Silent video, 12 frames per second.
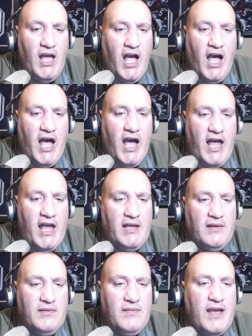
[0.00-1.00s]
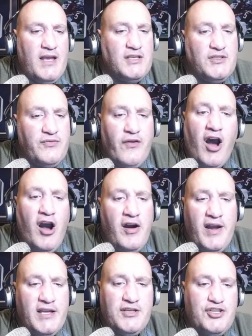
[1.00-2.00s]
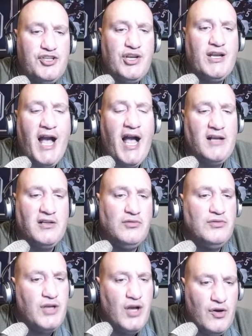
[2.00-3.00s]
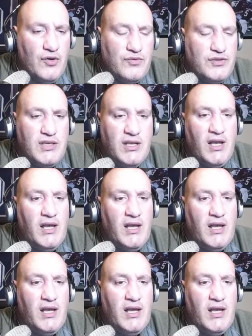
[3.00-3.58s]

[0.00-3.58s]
As far as Chicago goes,